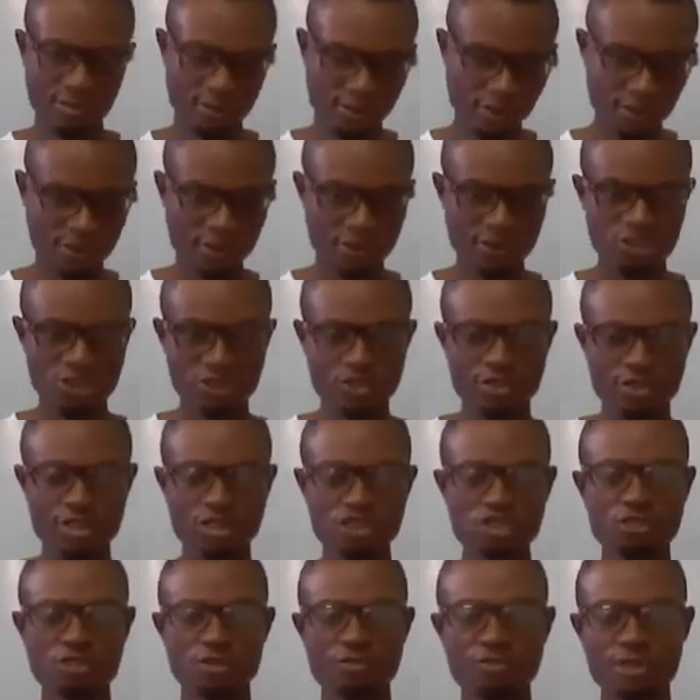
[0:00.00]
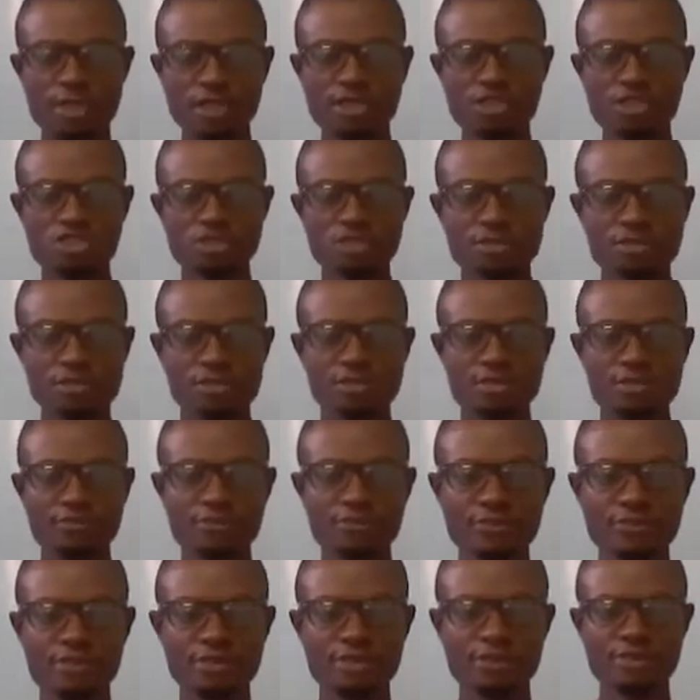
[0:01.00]
in international relations,
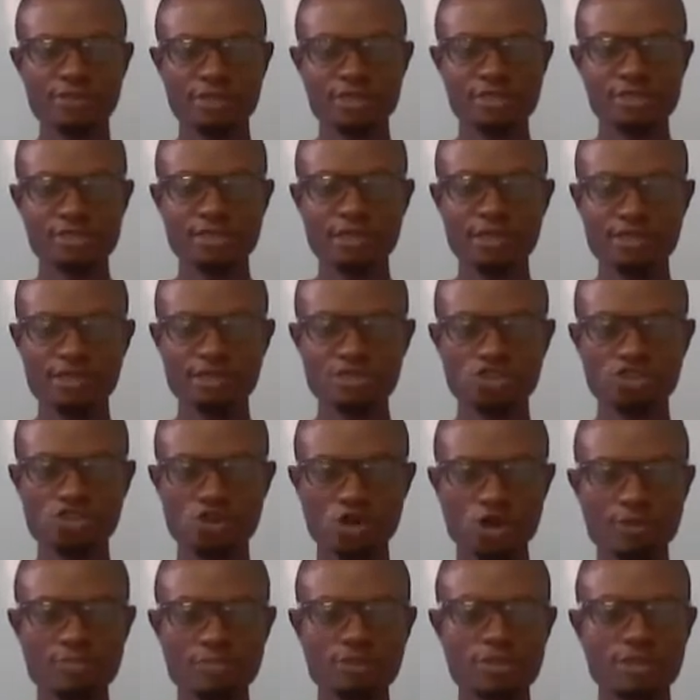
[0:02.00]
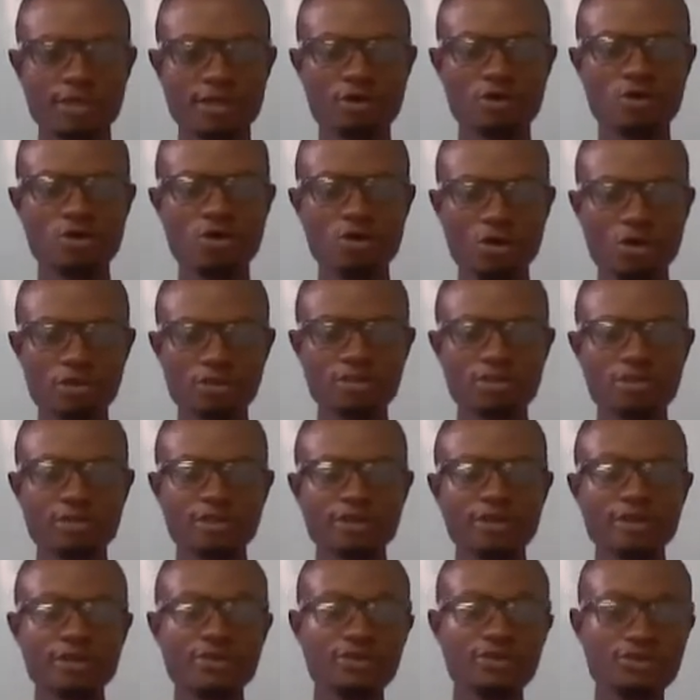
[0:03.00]
there are certain jobs that are
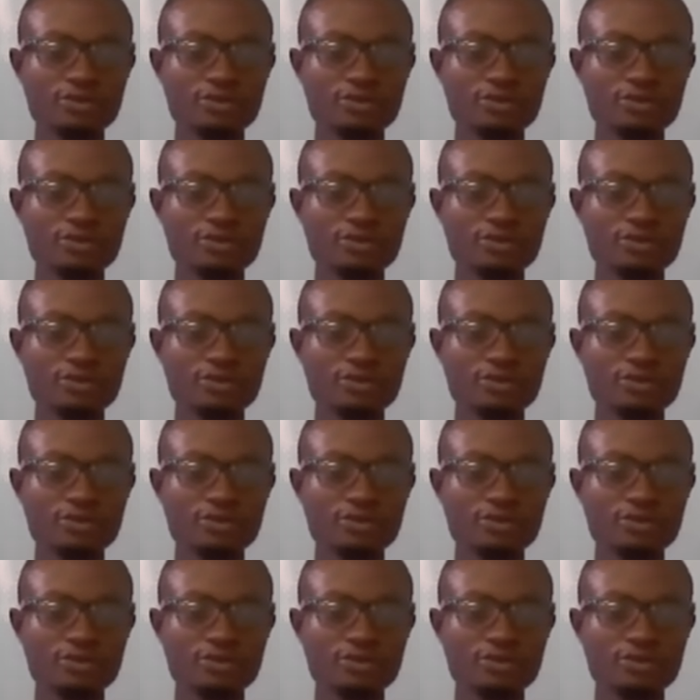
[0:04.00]
called